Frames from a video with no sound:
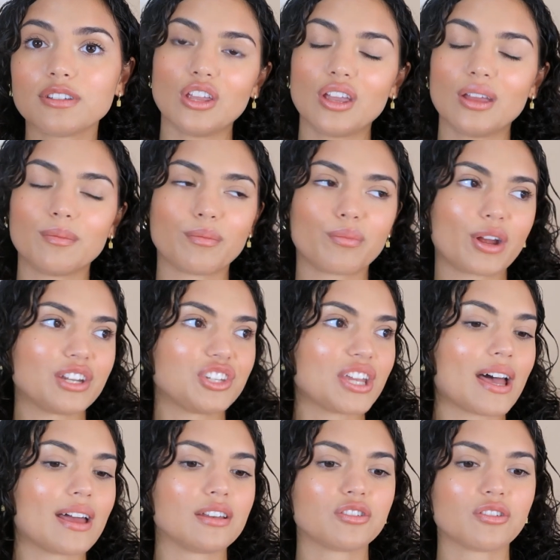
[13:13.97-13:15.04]
you can branch
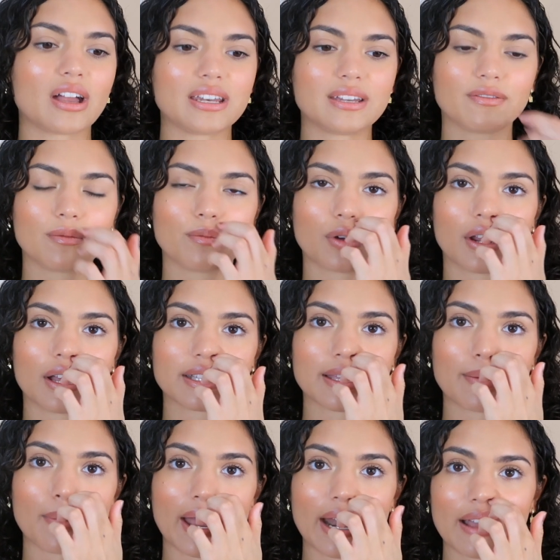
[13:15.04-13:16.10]
out and try different products
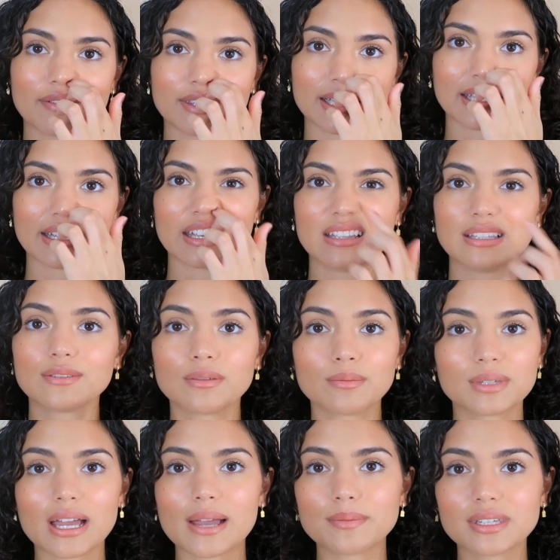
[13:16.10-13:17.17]
that might have silicones from
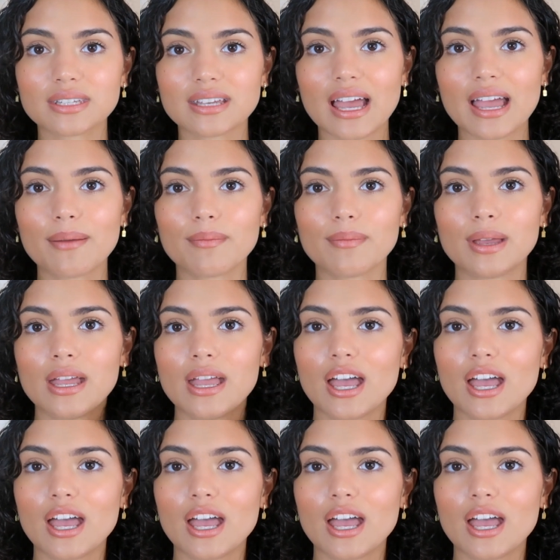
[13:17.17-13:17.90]
time to time.